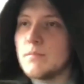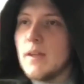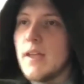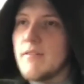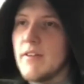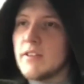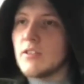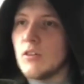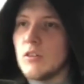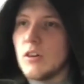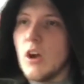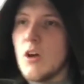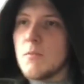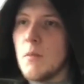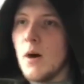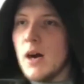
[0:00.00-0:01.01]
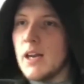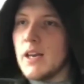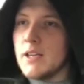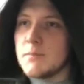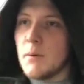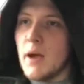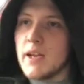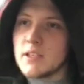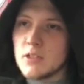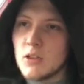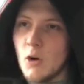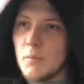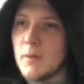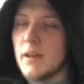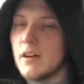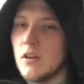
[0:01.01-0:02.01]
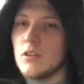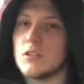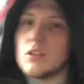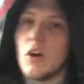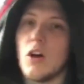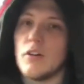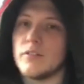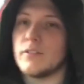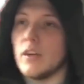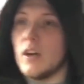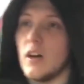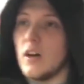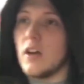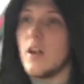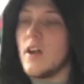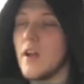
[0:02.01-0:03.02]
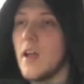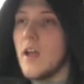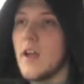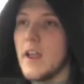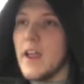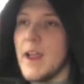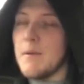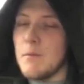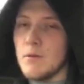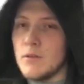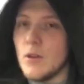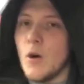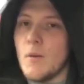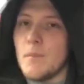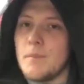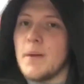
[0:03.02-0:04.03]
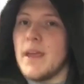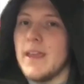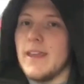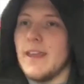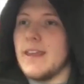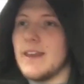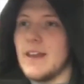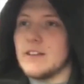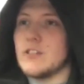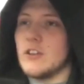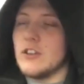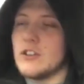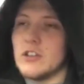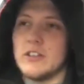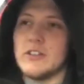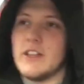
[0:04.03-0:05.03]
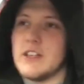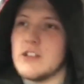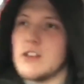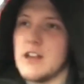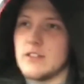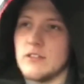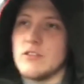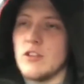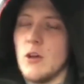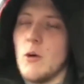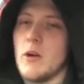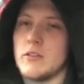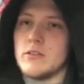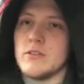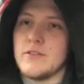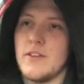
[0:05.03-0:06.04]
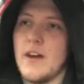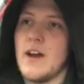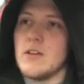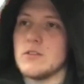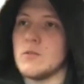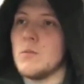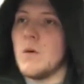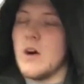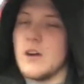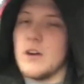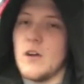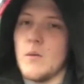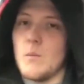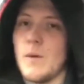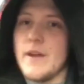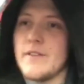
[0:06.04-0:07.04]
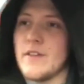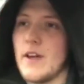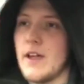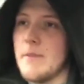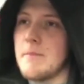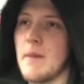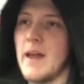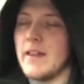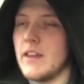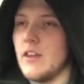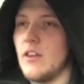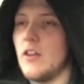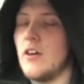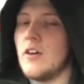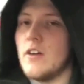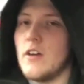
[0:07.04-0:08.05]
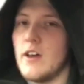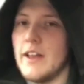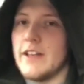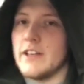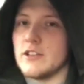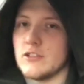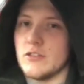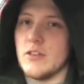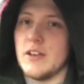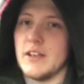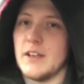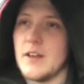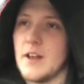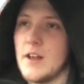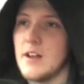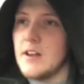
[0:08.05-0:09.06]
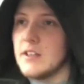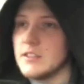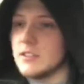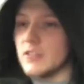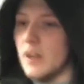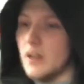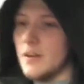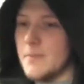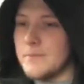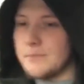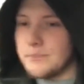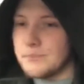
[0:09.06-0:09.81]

If it's on low mileage but has not been looked after, it will not be in as good a condition as a two hundred thousand one with immaculate history. So